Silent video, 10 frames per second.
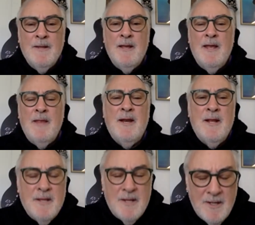And then I
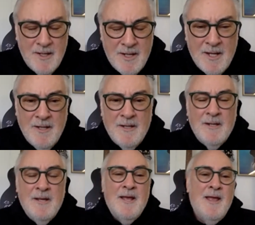did it again.
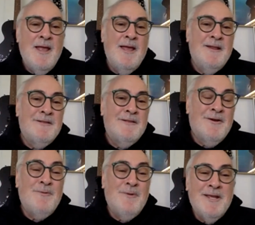And it
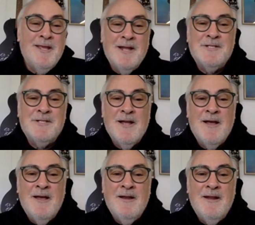started really catching
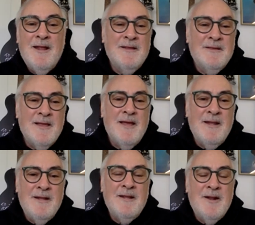on. And I
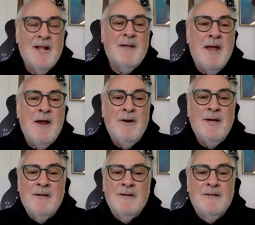decided, I got married
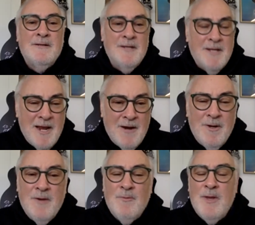to
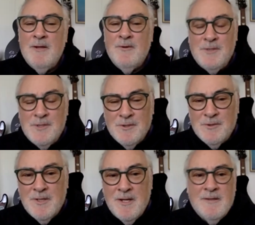Karen and we had two
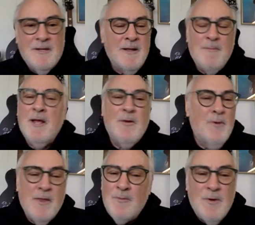children. I said, I'm not
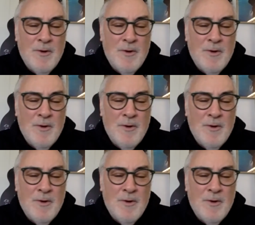going on the road